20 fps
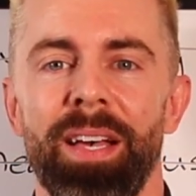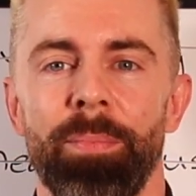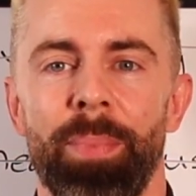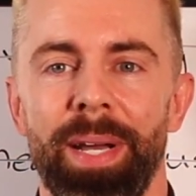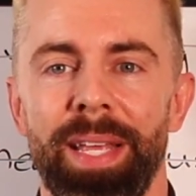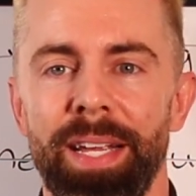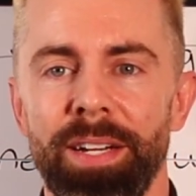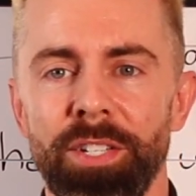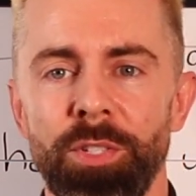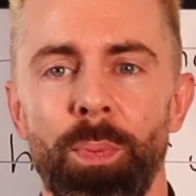
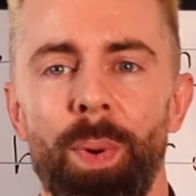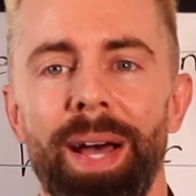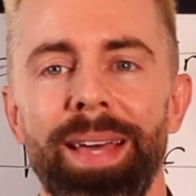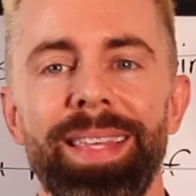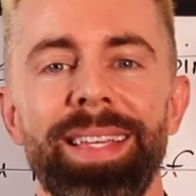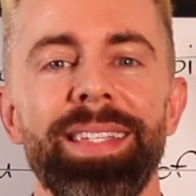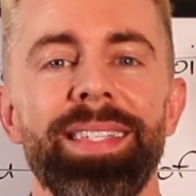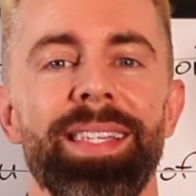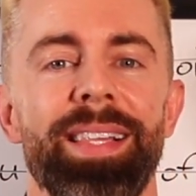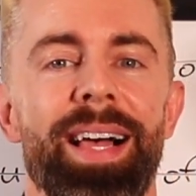But here's why
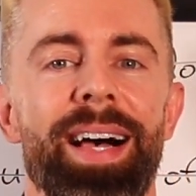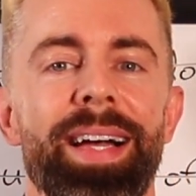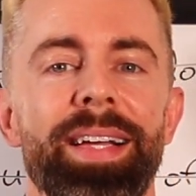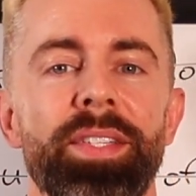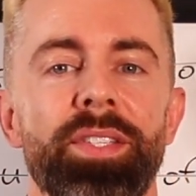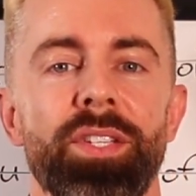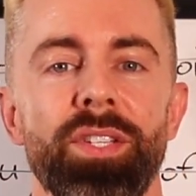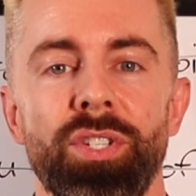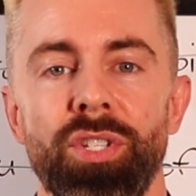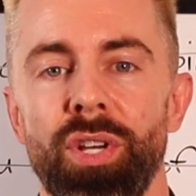these
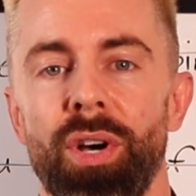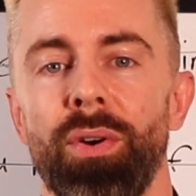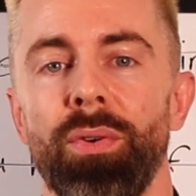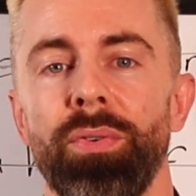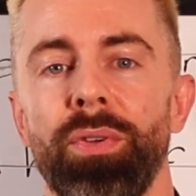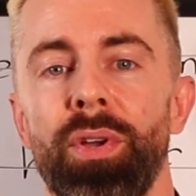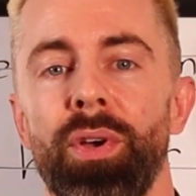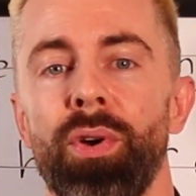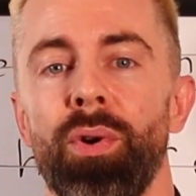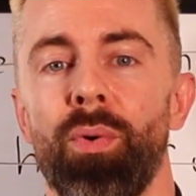lines
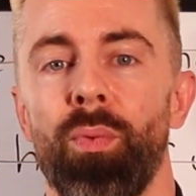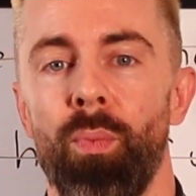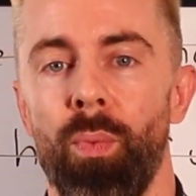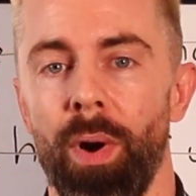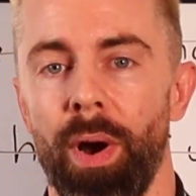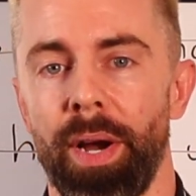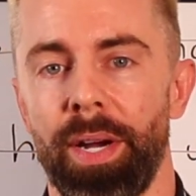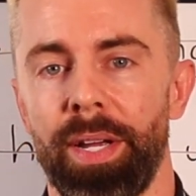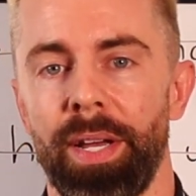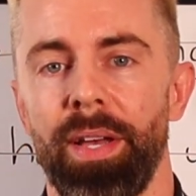don't
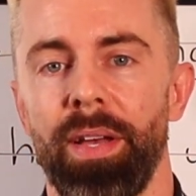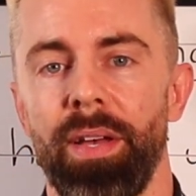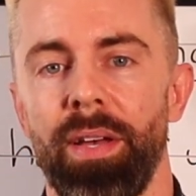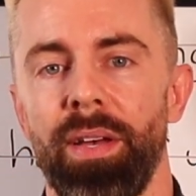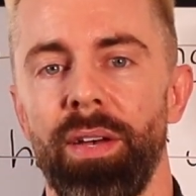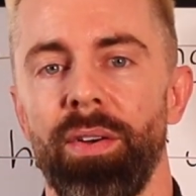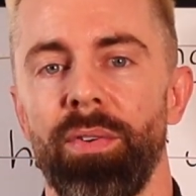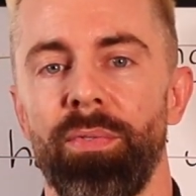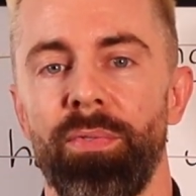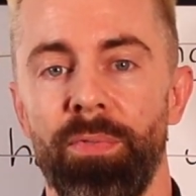work.
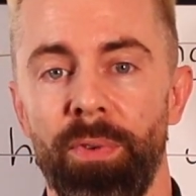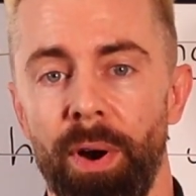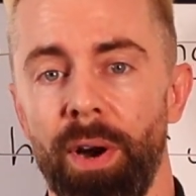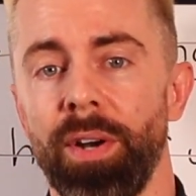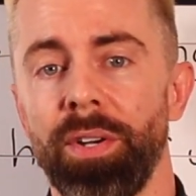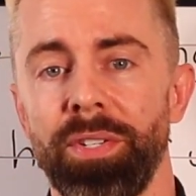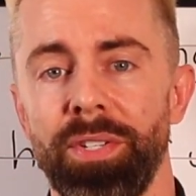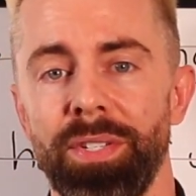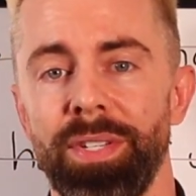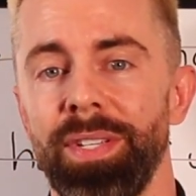
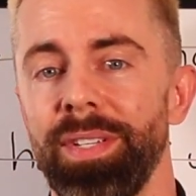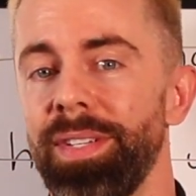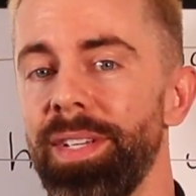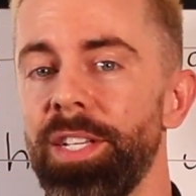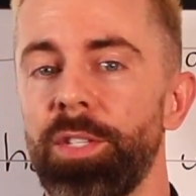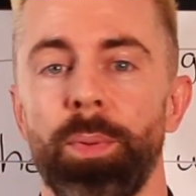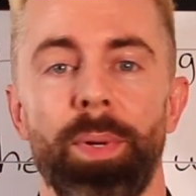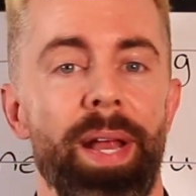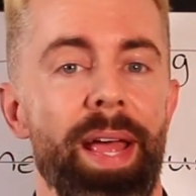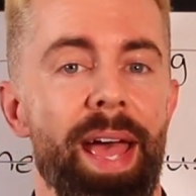First,
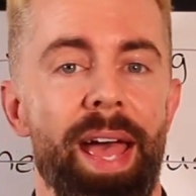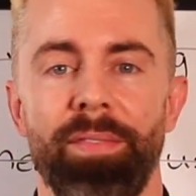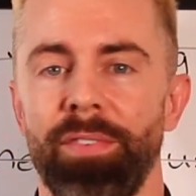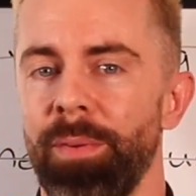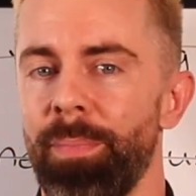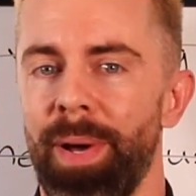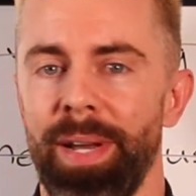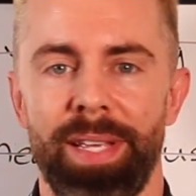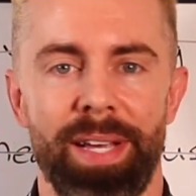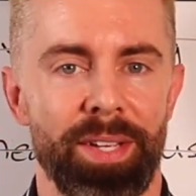it's what
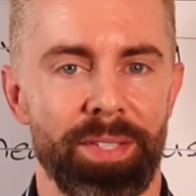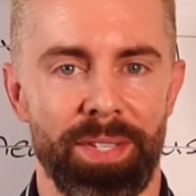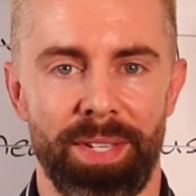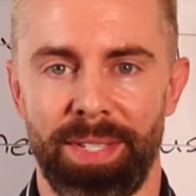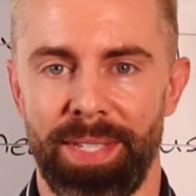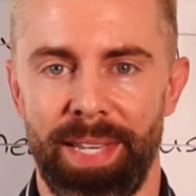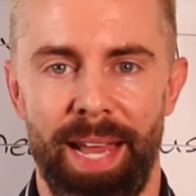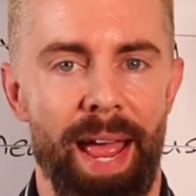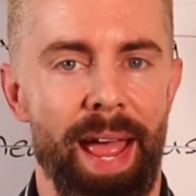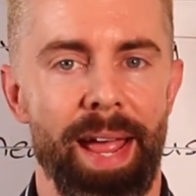everybody else
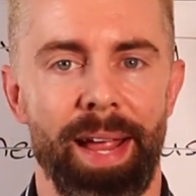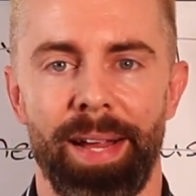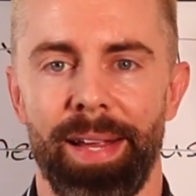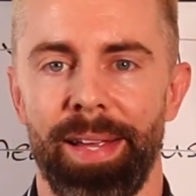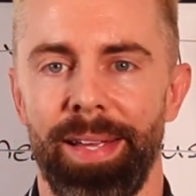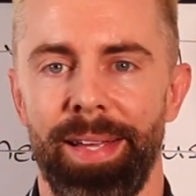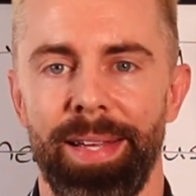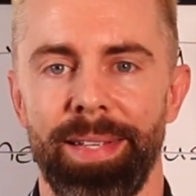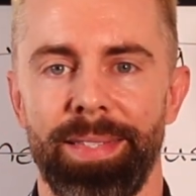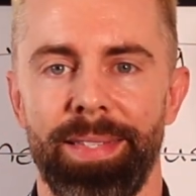is
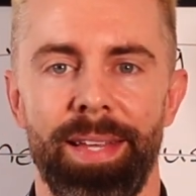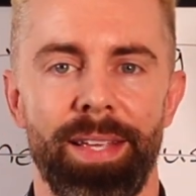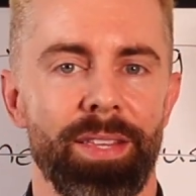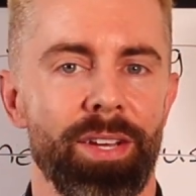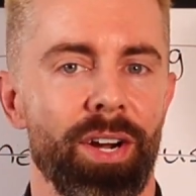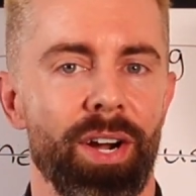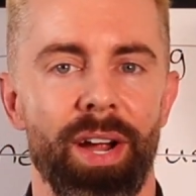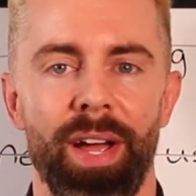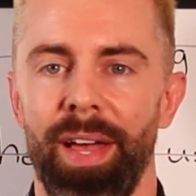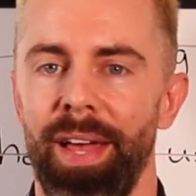saying. It's
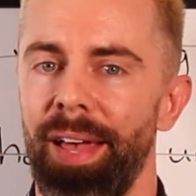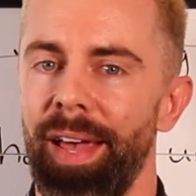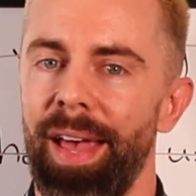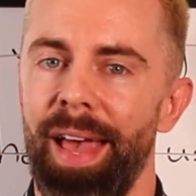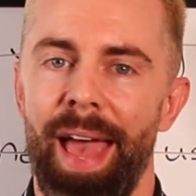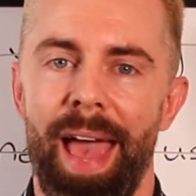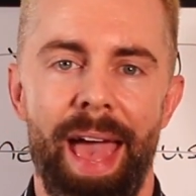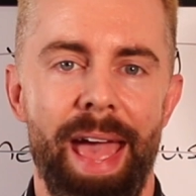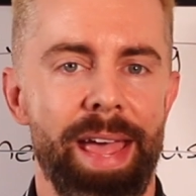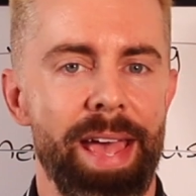either,
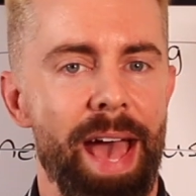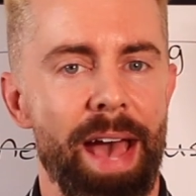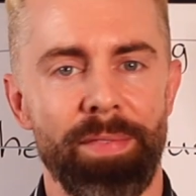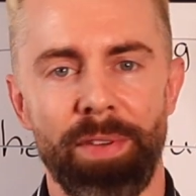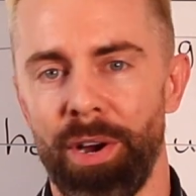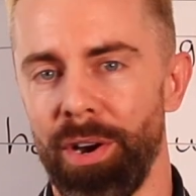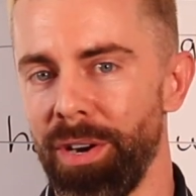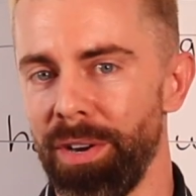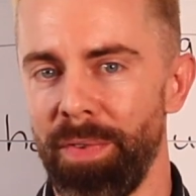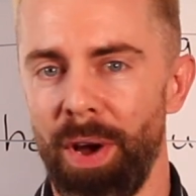hey, have
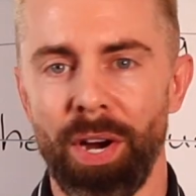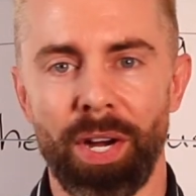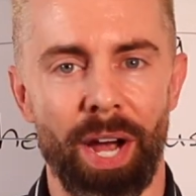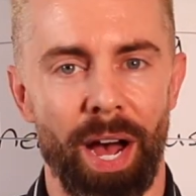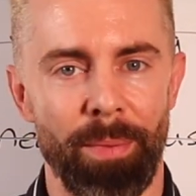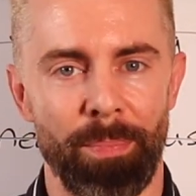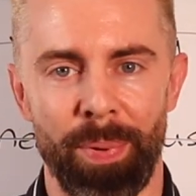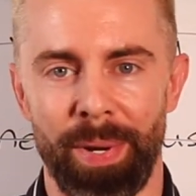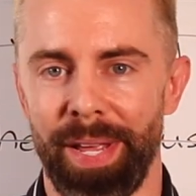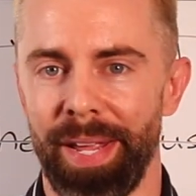you heard of our
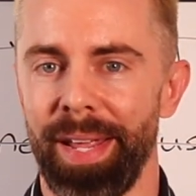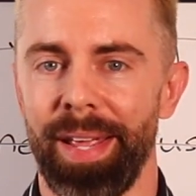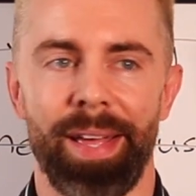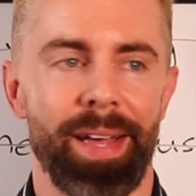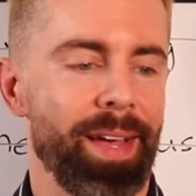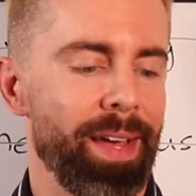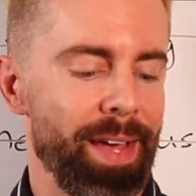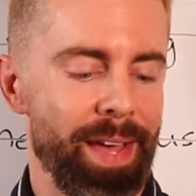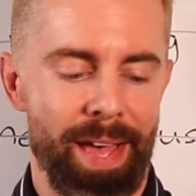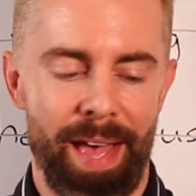
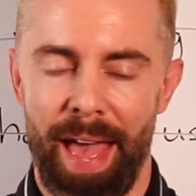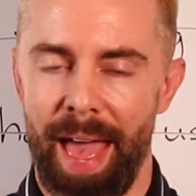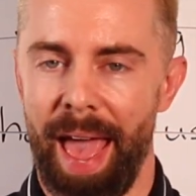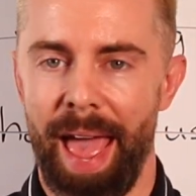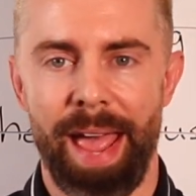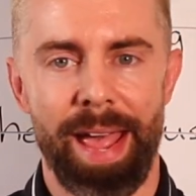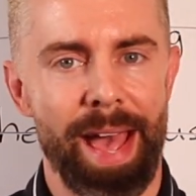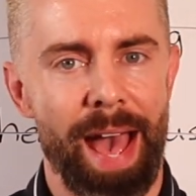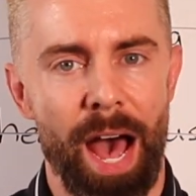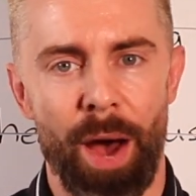company?
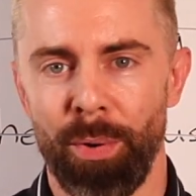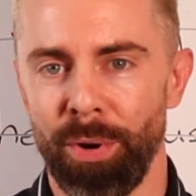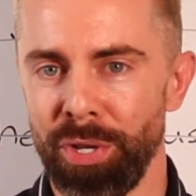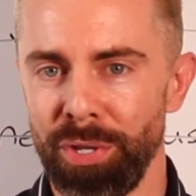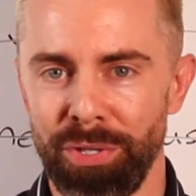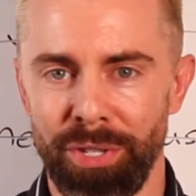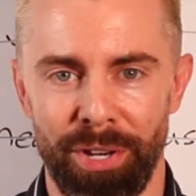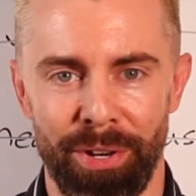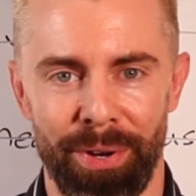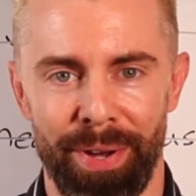Hey, how are
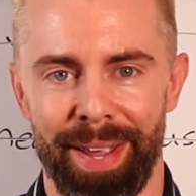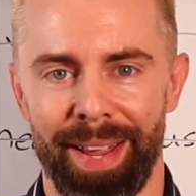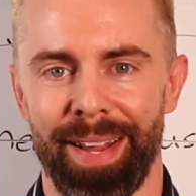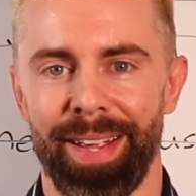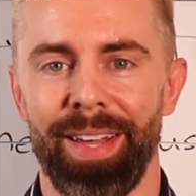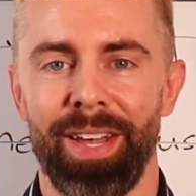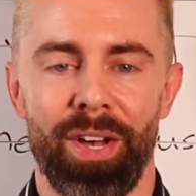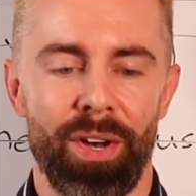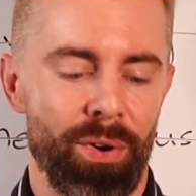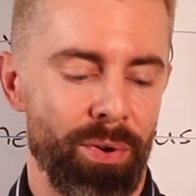you
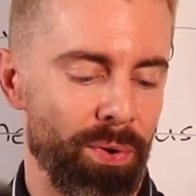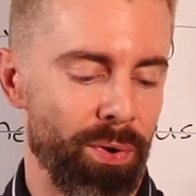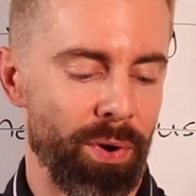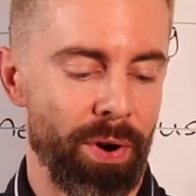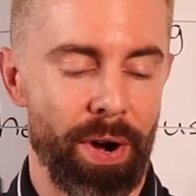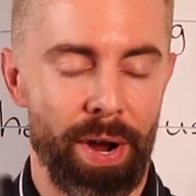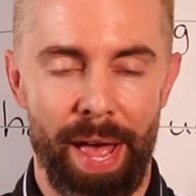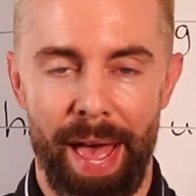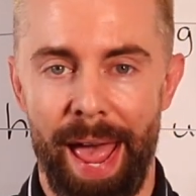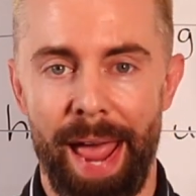doing?
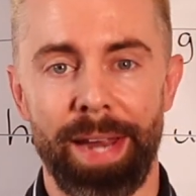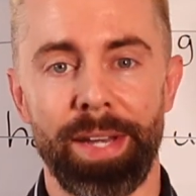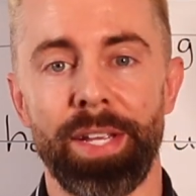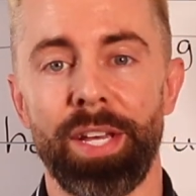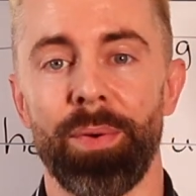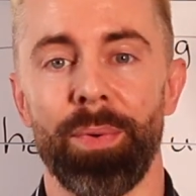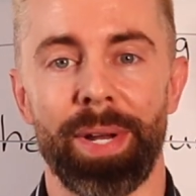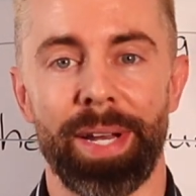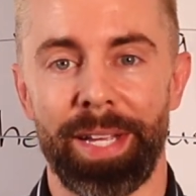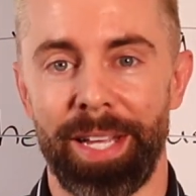Or, hey, do
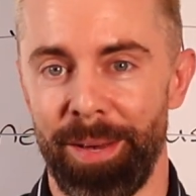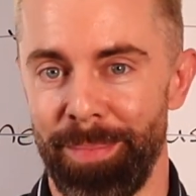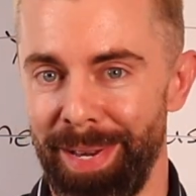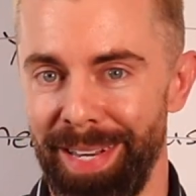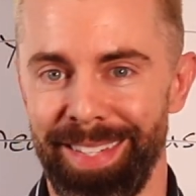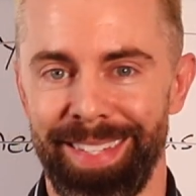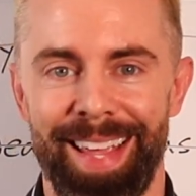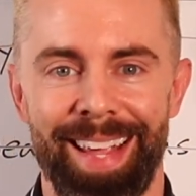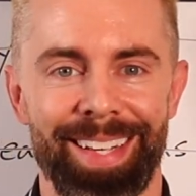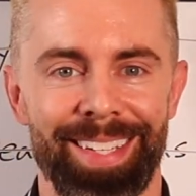you want to come
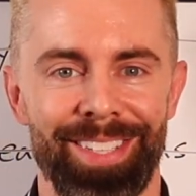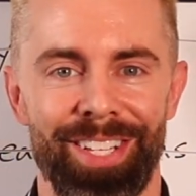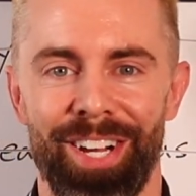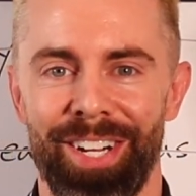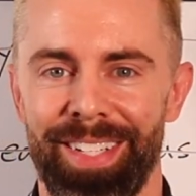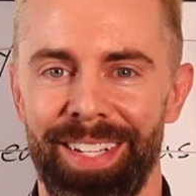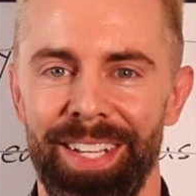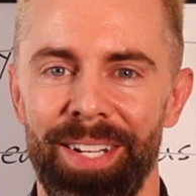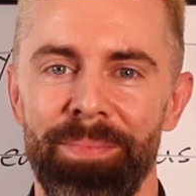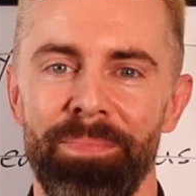in and take a
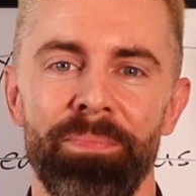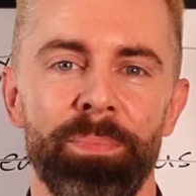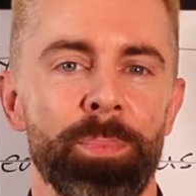look?